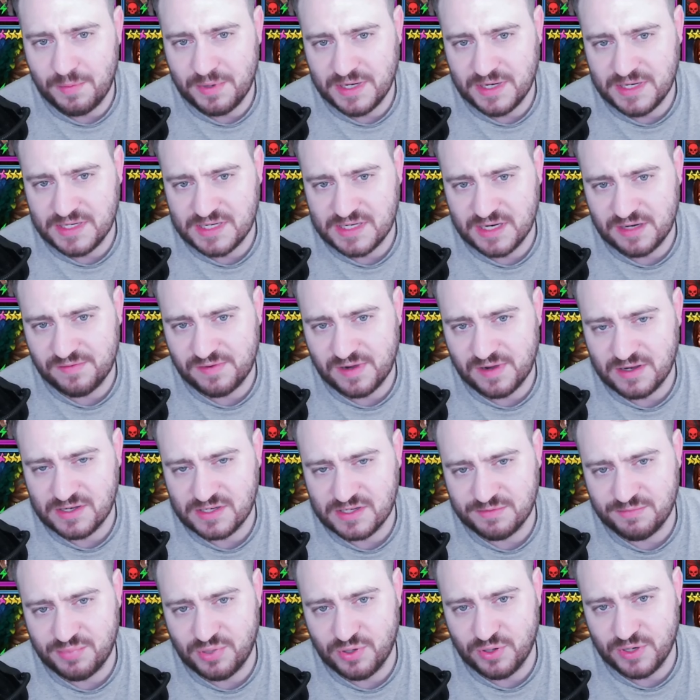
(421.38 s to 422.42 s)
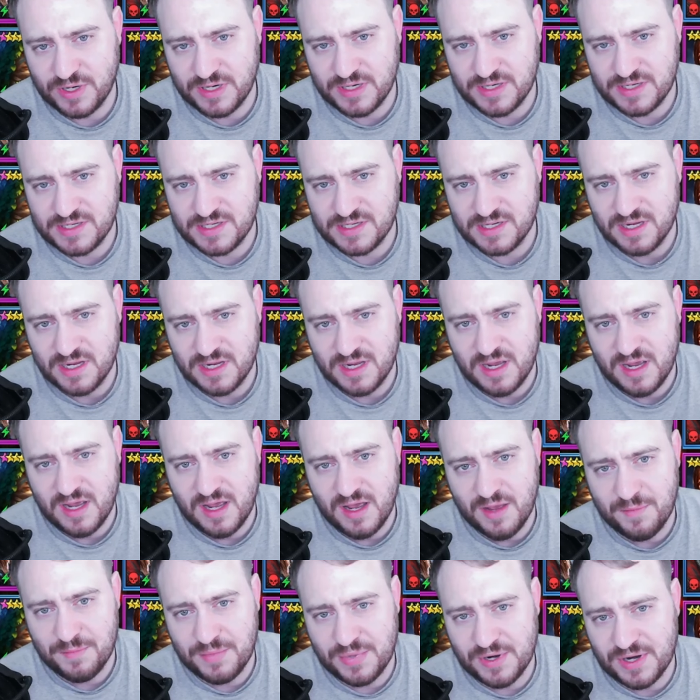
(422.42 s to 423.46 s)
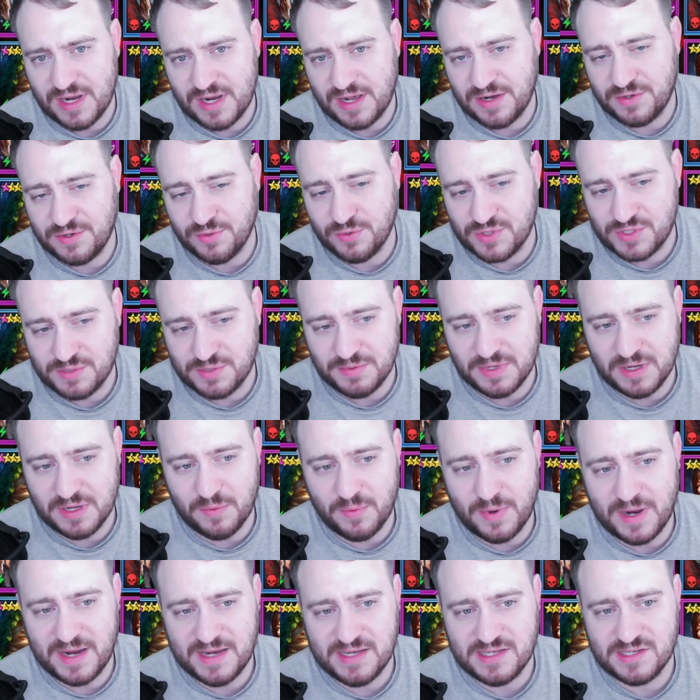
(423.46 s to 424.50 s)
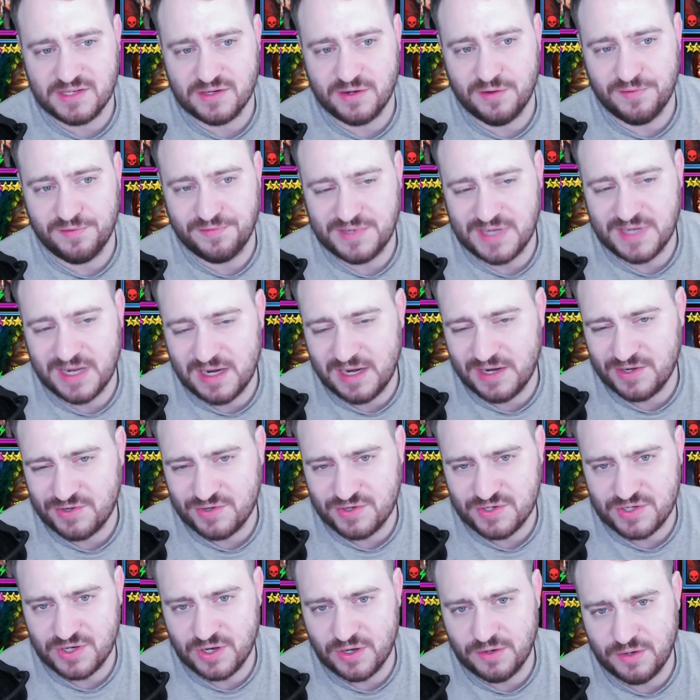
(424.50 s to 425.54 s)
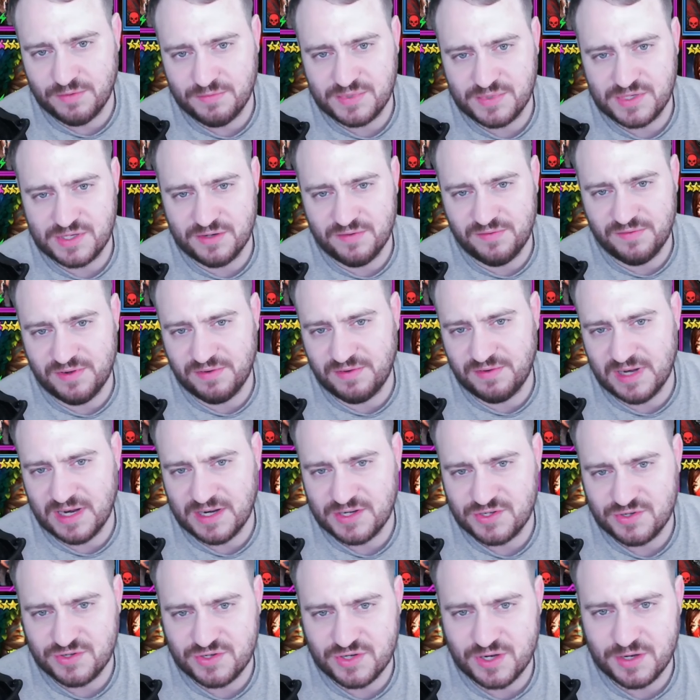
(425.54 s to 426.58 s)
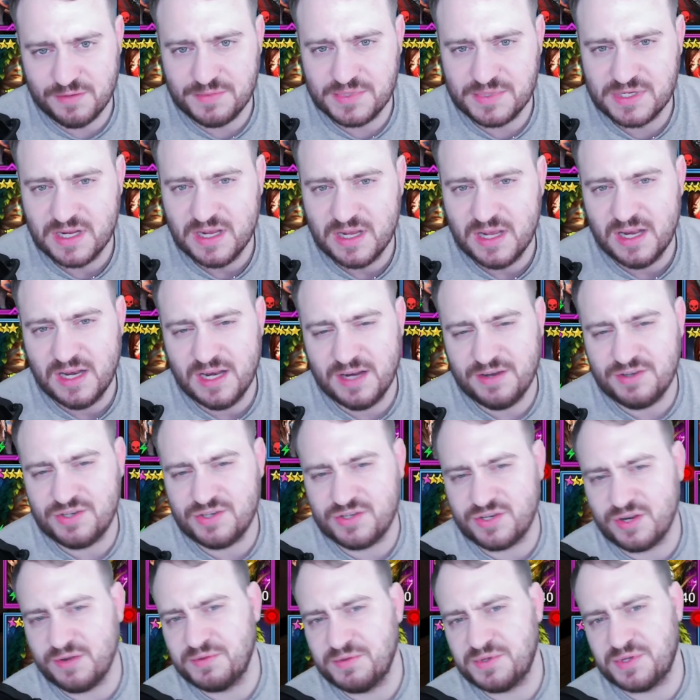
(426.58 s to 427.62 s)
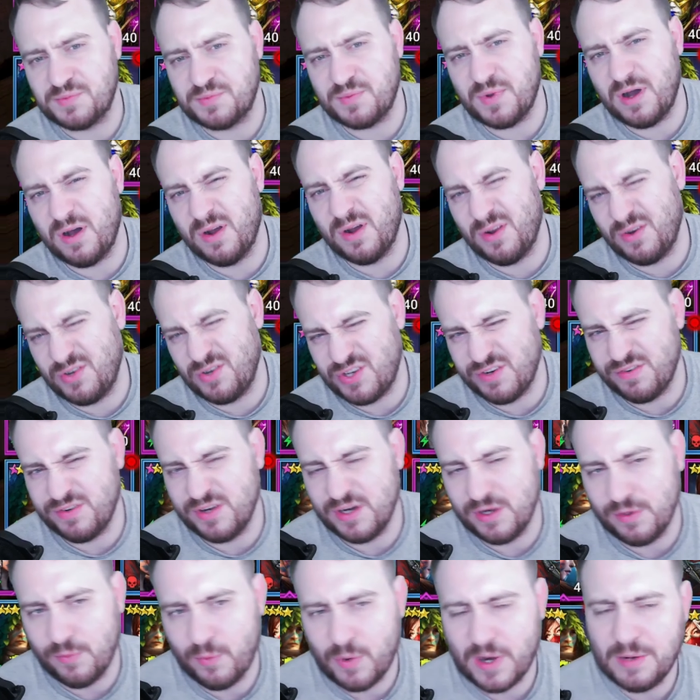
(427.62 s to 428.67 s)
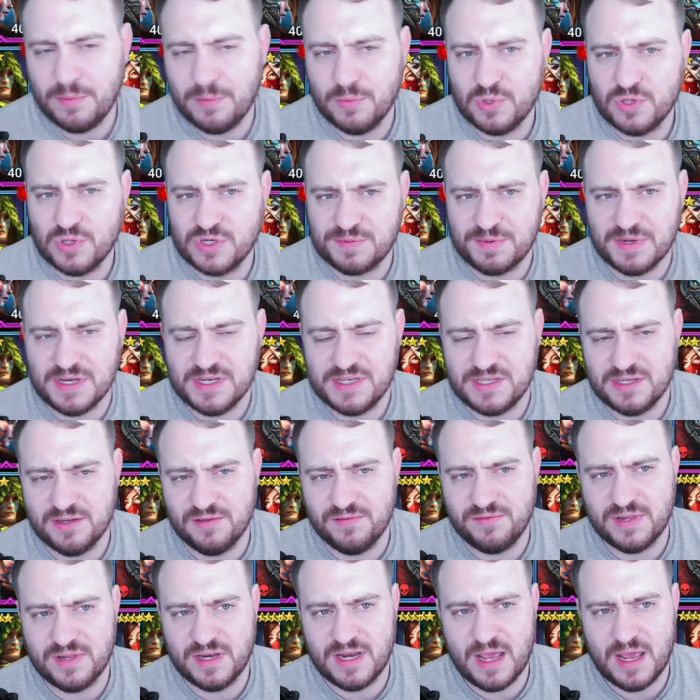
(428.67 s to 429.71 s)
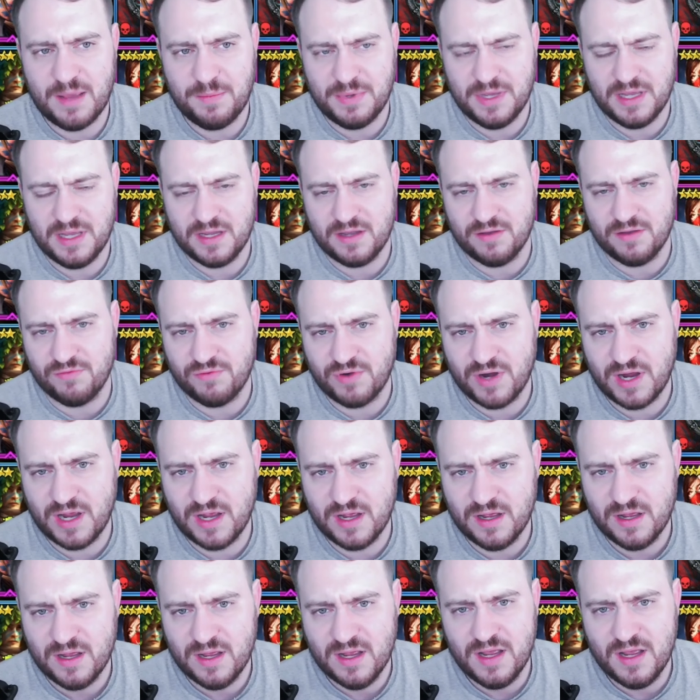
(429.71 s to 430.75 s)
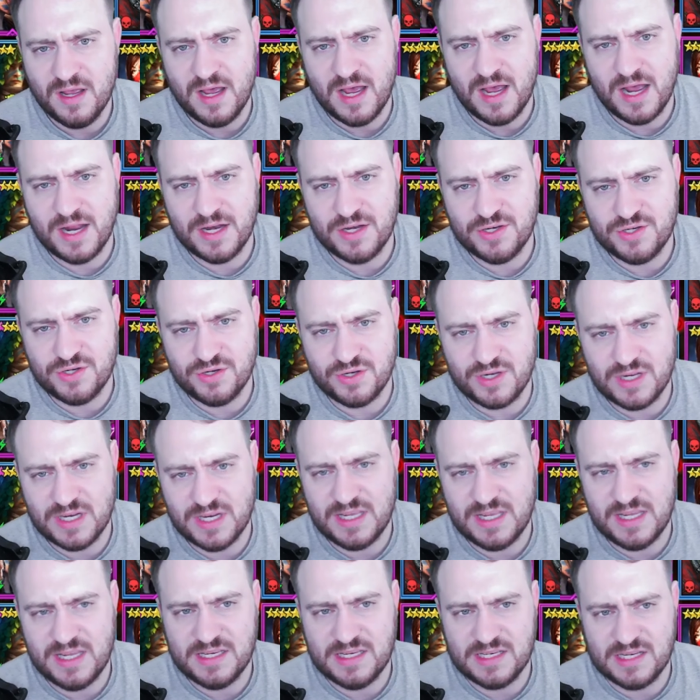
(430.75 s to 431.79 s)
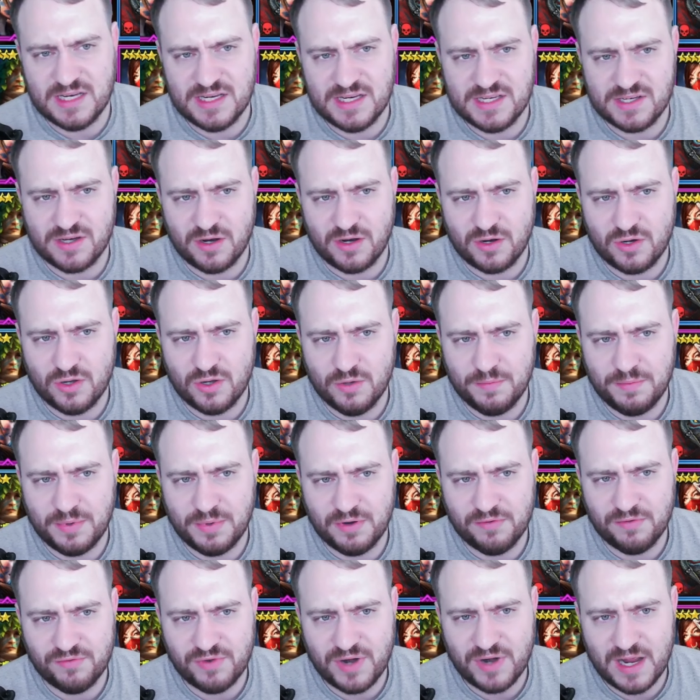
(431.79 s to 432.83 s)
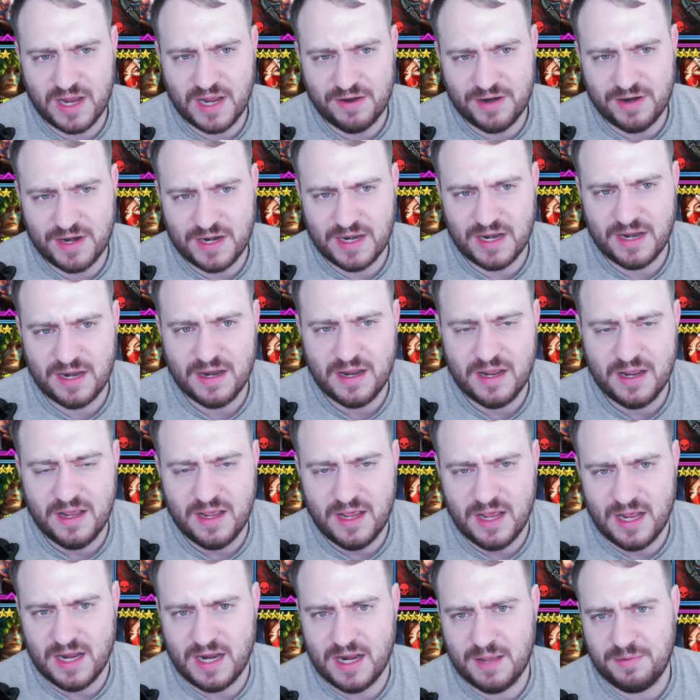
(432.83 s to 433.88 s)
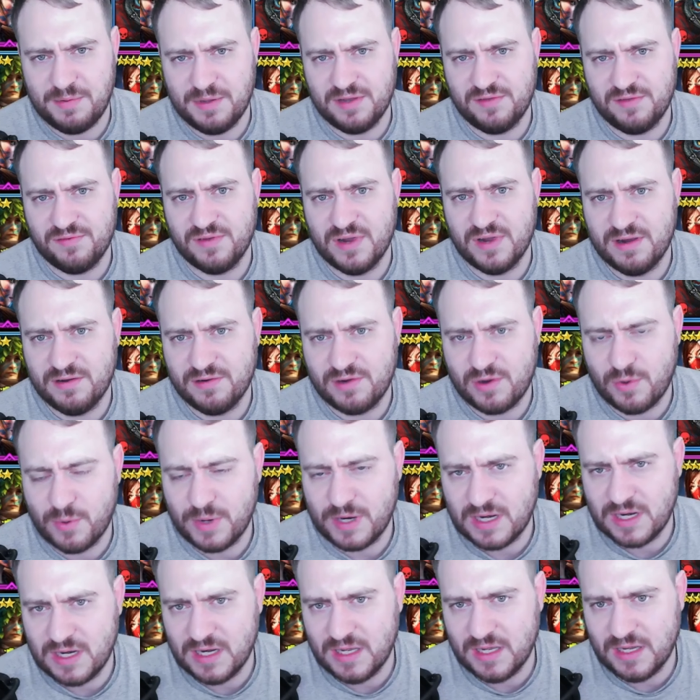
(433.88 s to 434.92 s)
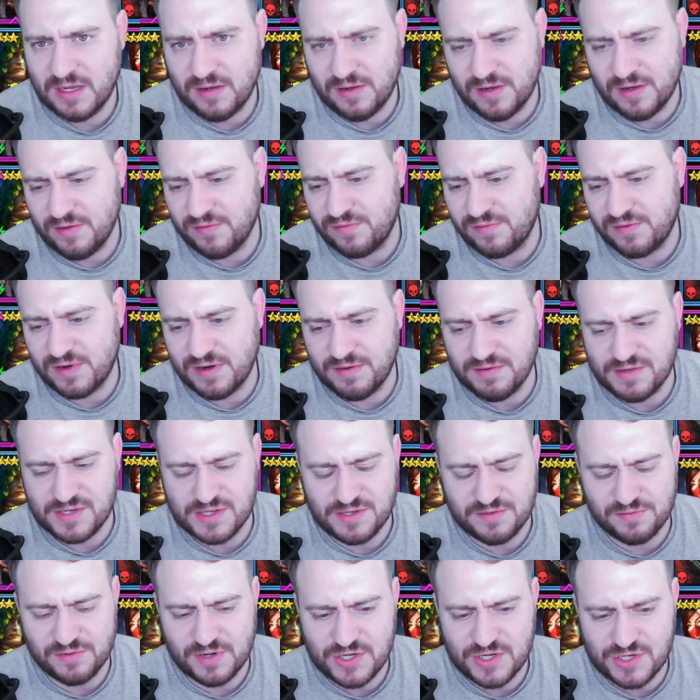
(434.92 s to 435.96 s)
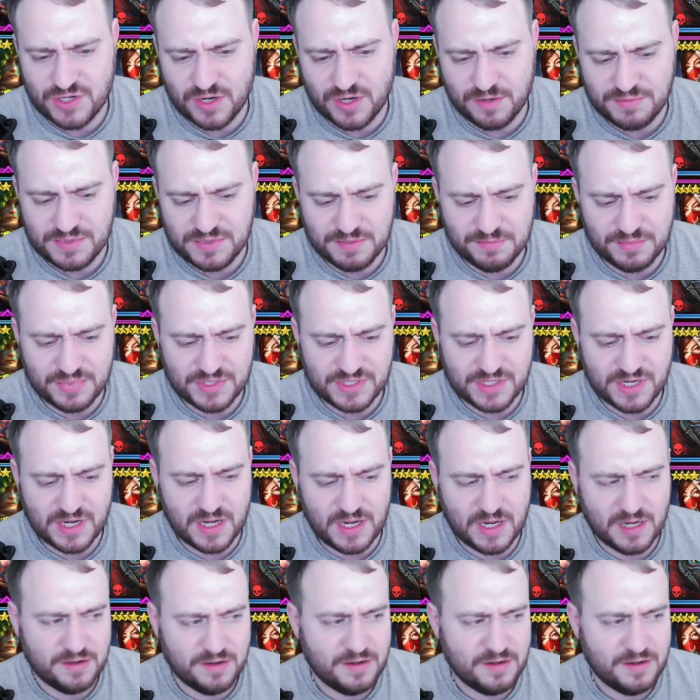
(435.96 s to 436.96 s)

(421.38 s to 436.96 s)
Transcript: 10,000 points. But that'd also be a waste of 10 legendary tomes, 50 legendary tomes. Legendary tomes as well, they're generally way more expensive than epic and rare, and you can easily stock up on rare and an epic very quickly in free shops and bazaar